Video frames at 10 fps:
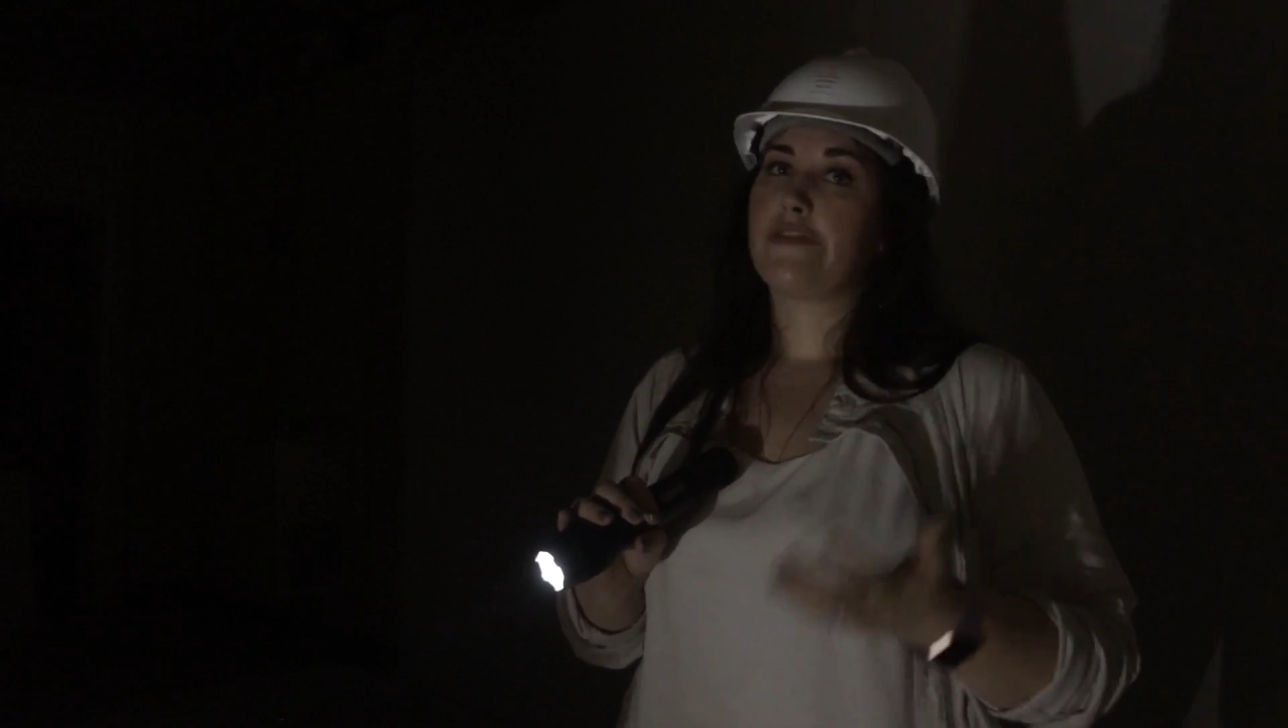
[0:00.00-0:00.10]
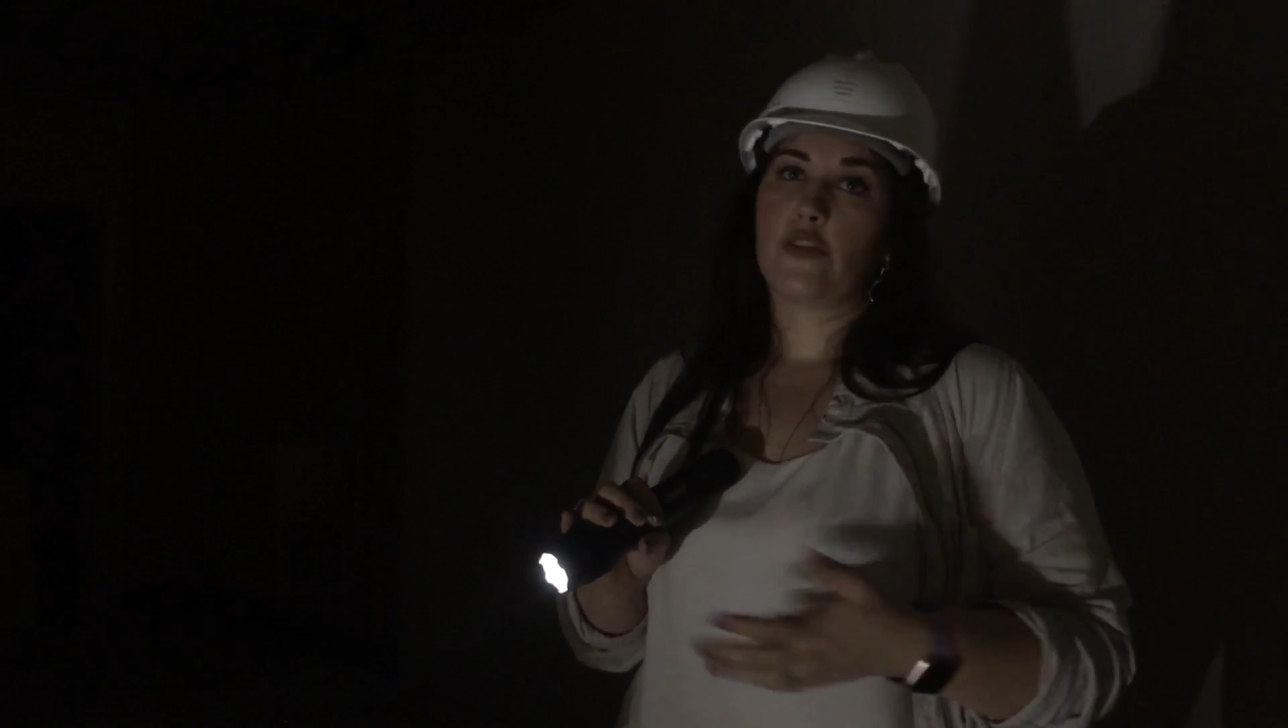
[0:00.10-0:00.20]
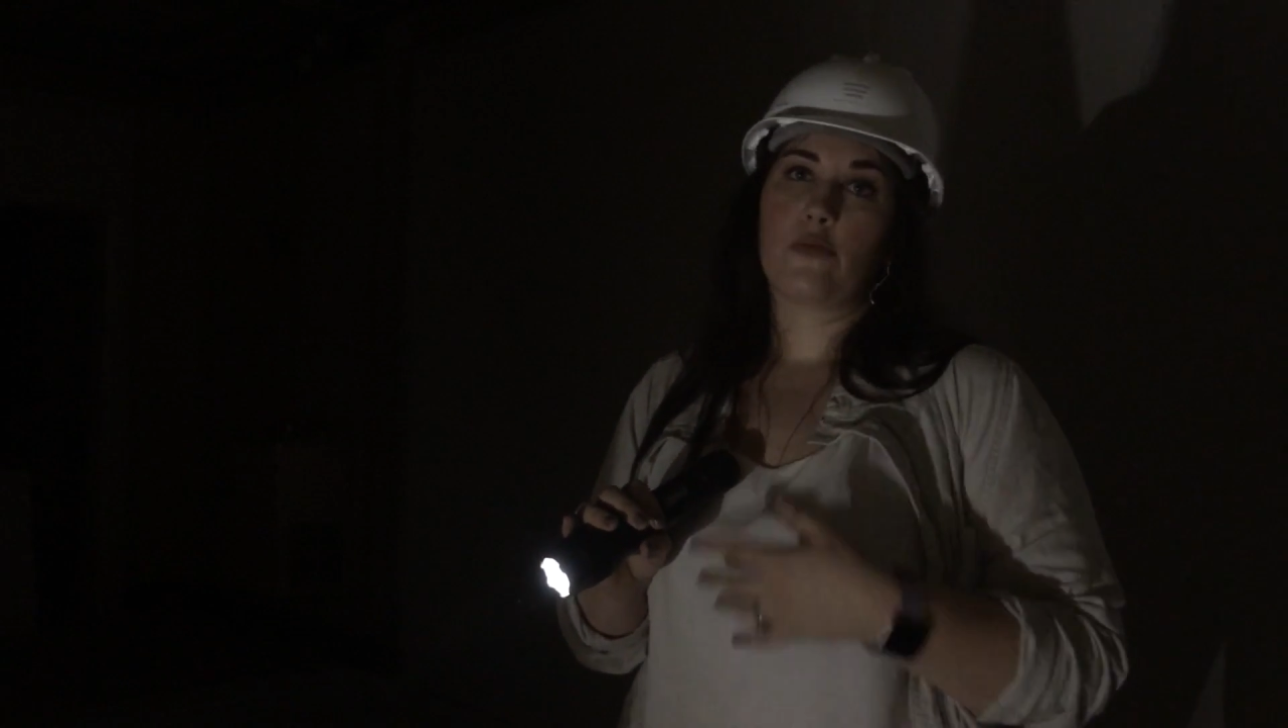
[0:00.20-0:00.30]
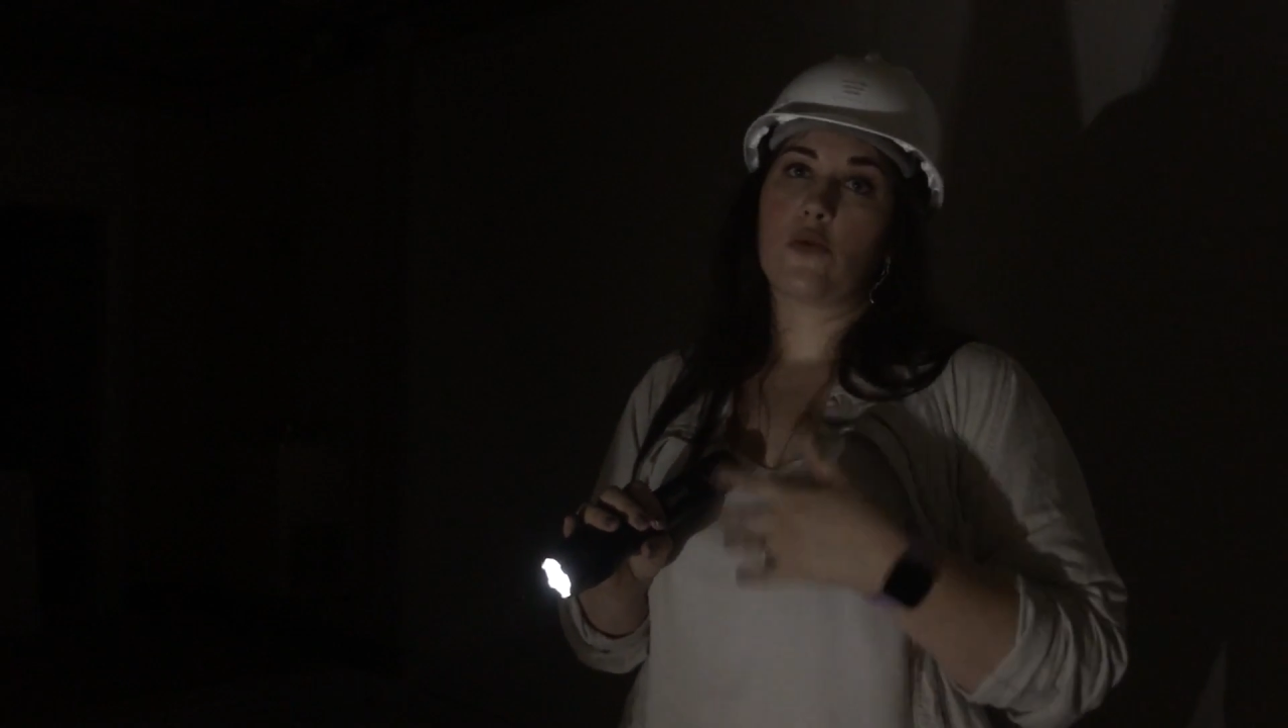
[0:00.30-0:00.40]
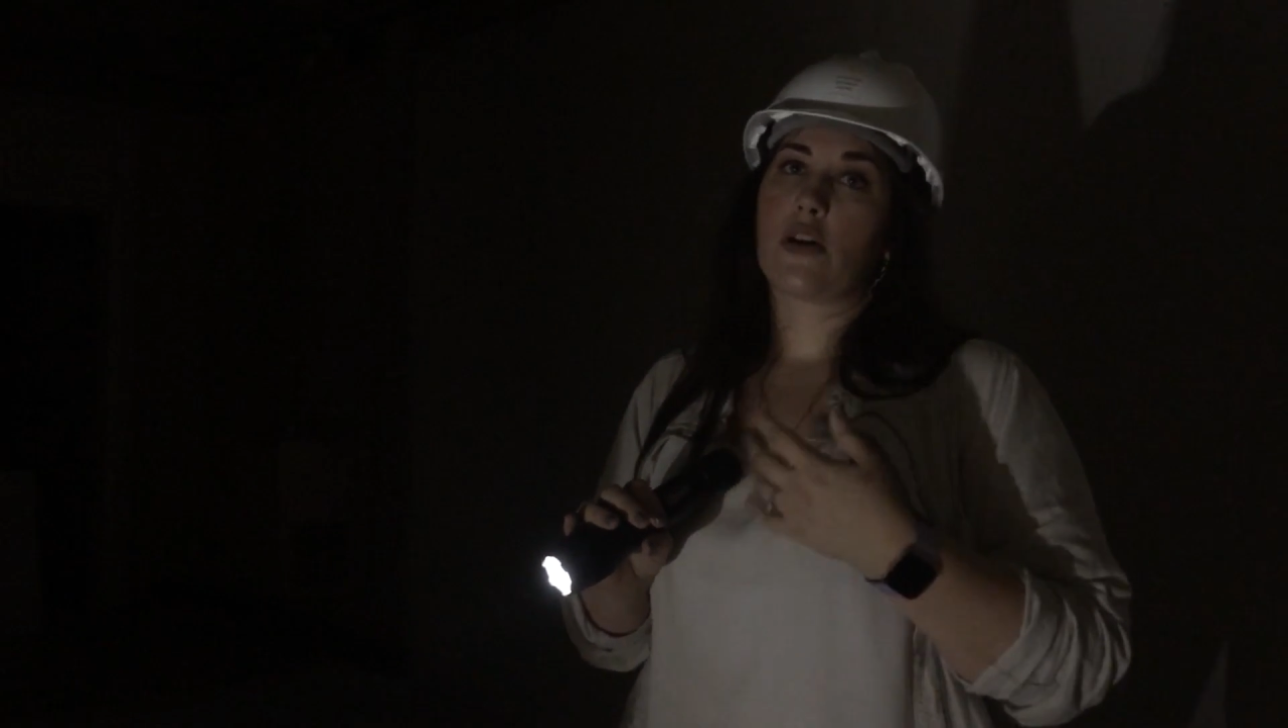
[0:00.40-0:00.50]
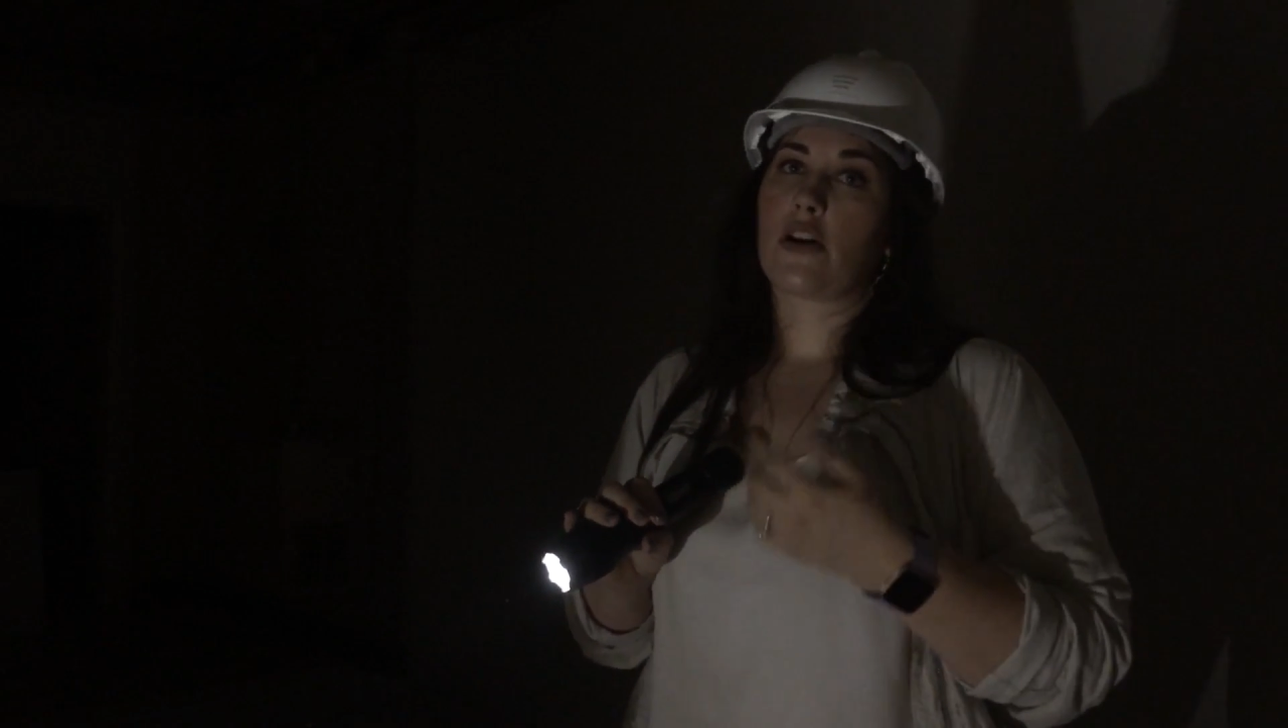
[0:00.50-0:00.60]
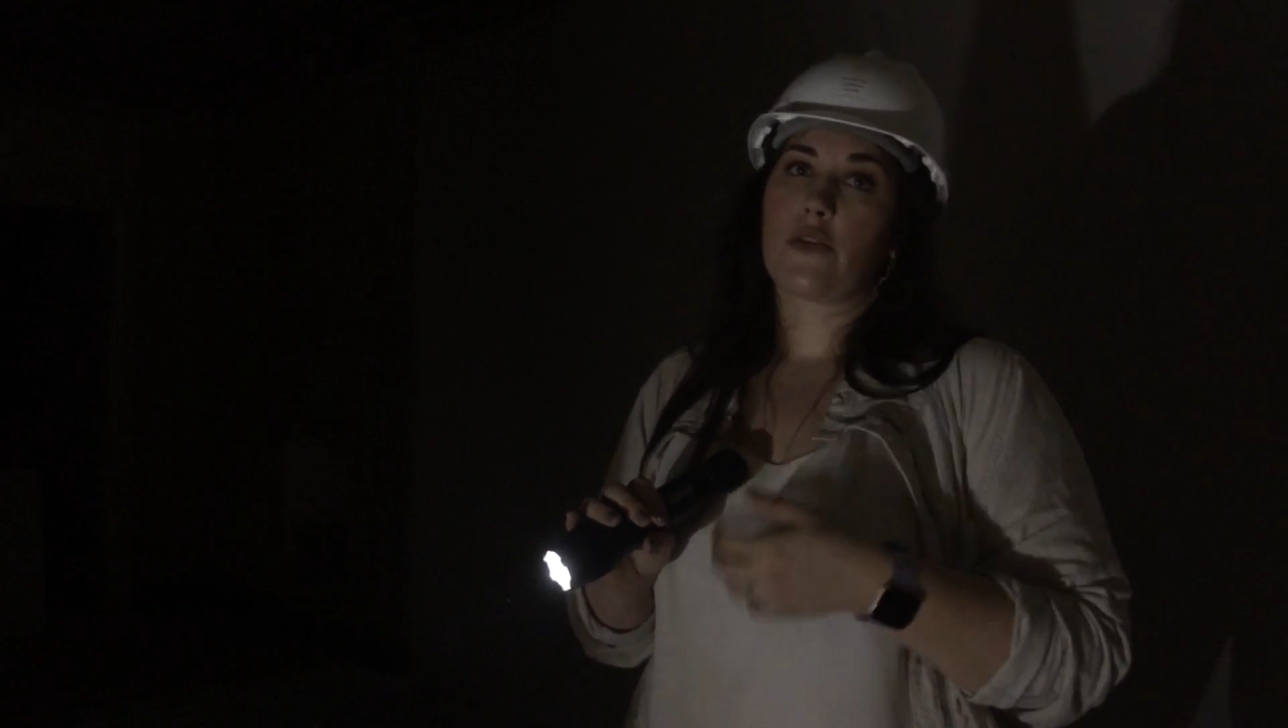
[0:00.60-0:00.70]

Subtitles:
Fillmore